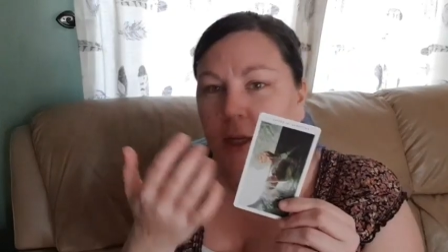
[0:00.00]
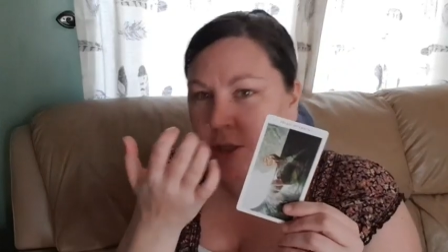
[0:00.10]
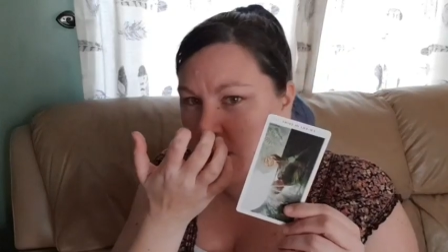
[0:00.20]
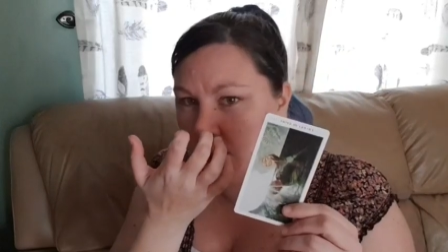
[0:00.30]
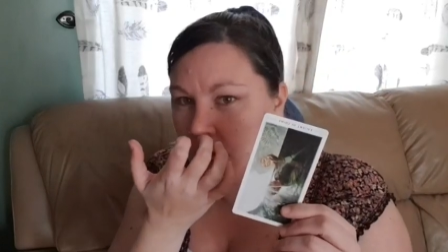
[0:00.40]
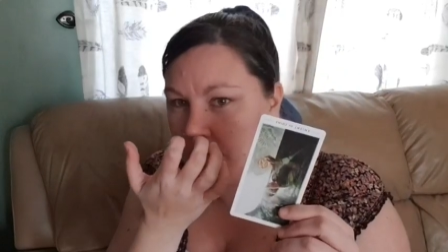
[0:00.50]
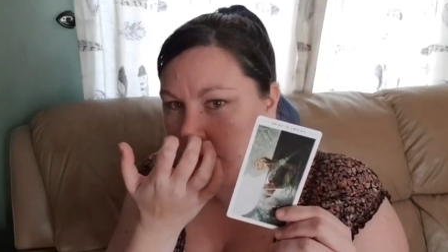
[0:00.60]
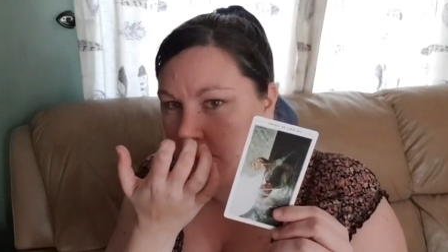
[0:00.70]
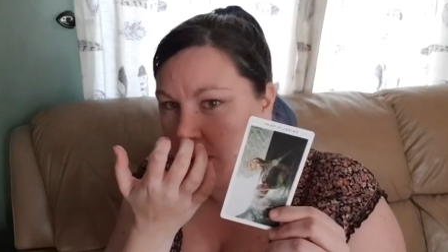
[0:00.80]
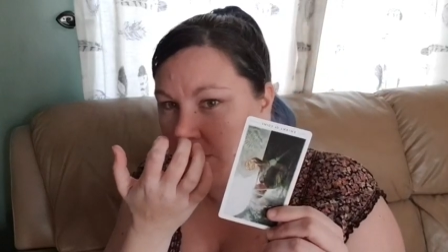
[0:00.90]
each other for
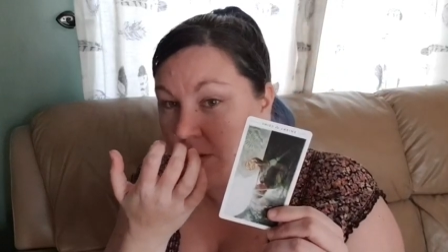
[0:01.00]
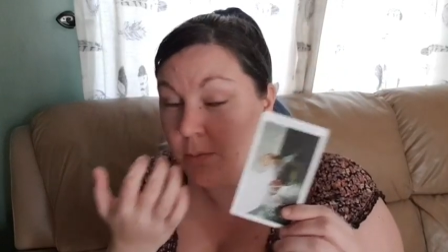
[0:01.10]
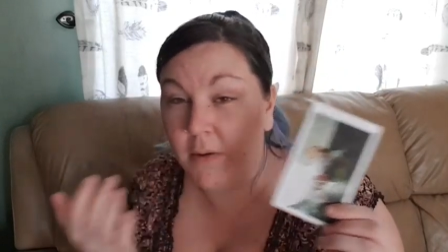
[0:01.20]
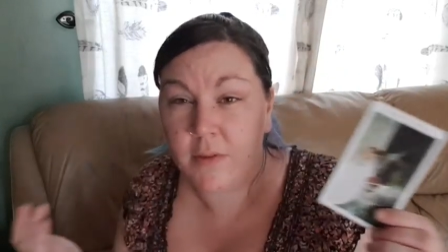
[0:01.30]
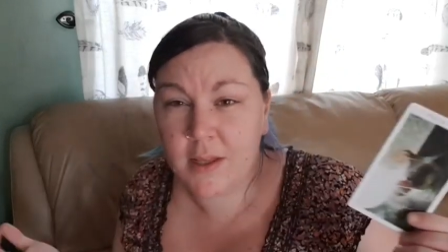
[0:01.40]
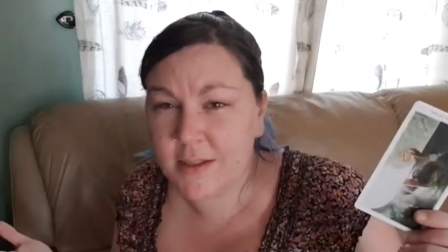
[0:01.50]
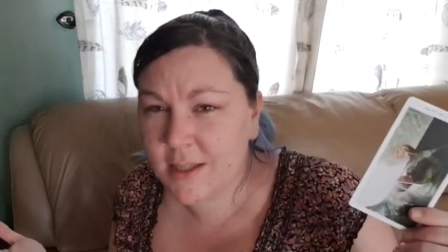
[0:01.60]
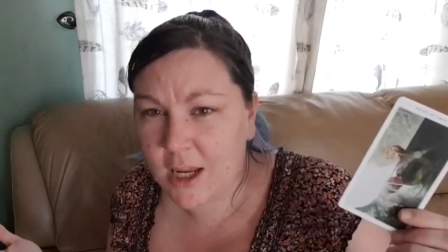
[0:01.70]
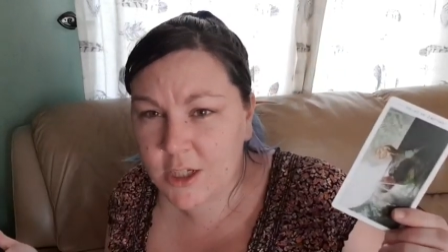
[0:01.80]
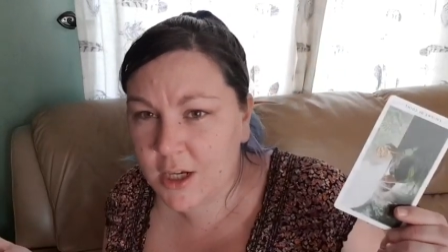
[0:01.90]
the moment, whether that's
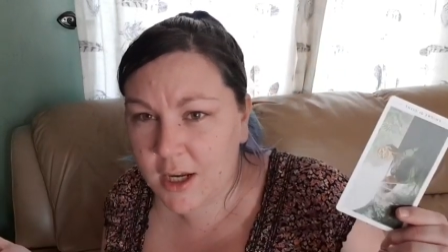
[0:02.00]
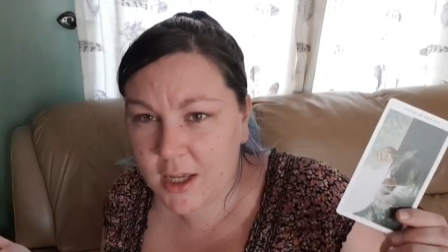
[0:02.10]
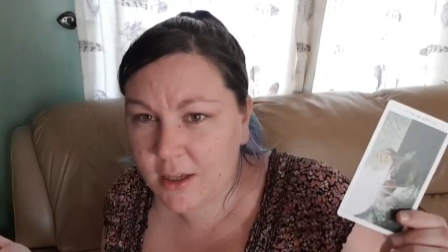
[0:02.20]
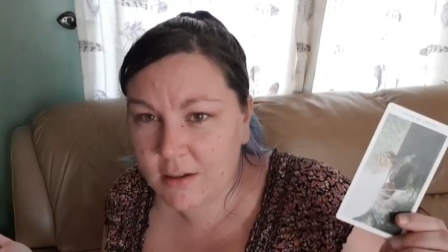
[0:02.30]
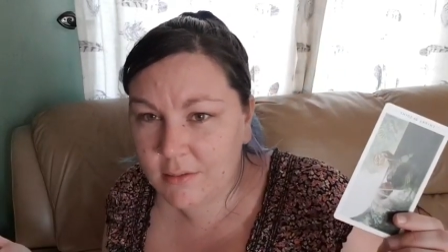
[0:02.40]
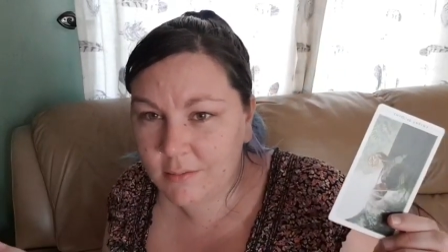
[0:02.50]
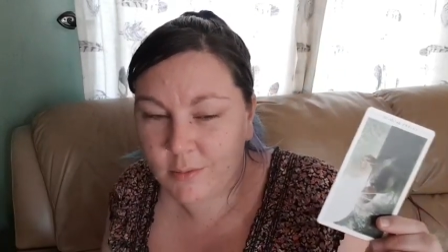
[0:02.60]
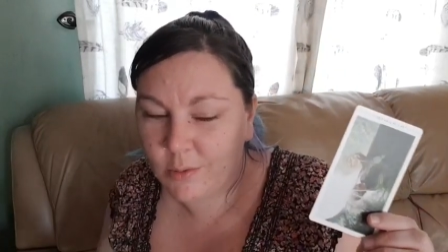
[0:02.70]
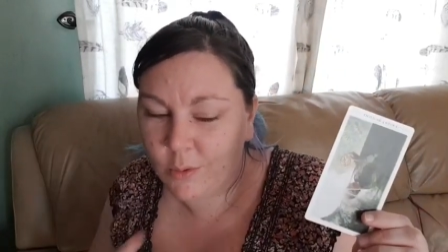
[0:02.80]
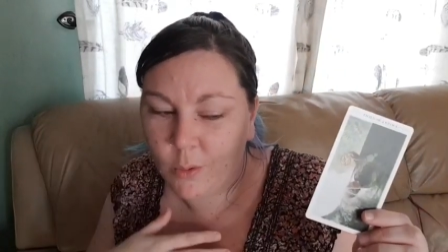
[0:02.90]
sexually
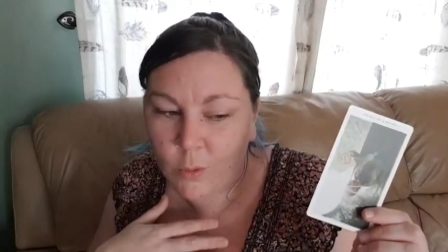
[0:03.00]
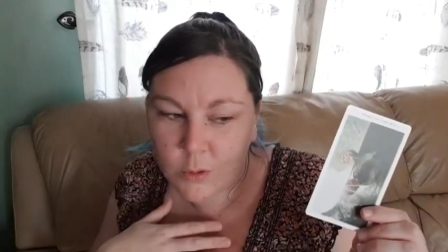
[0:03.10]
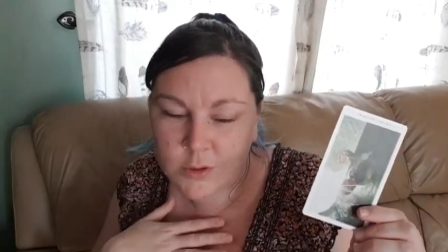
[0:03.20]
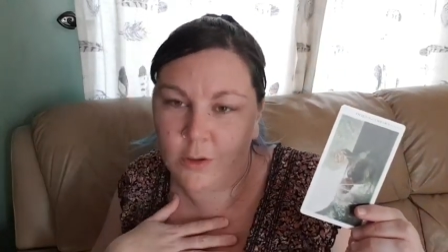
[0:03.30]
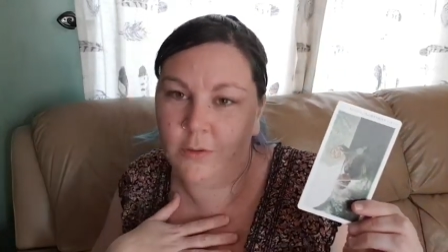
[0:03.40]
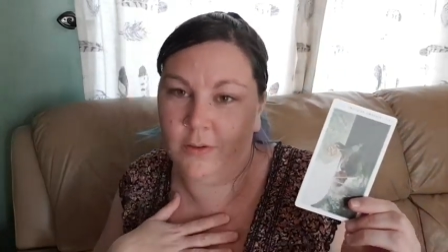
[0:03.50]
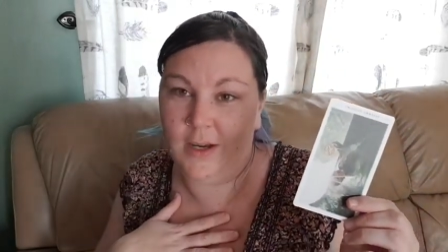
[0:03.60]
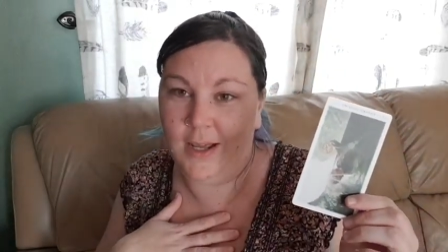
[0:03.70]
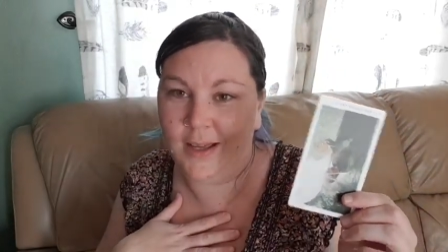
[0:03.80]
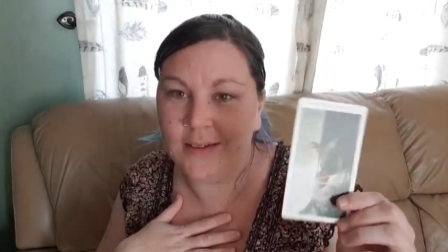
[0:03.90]
or
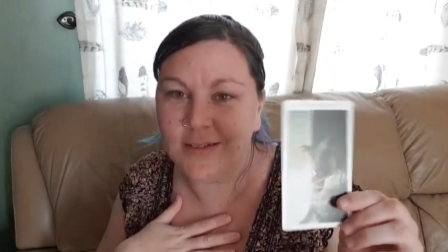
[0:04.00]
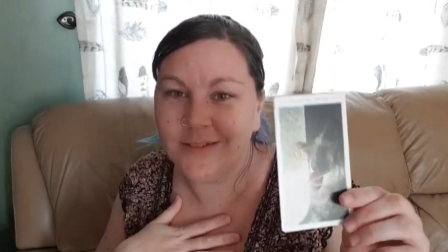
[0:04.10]
soulfully.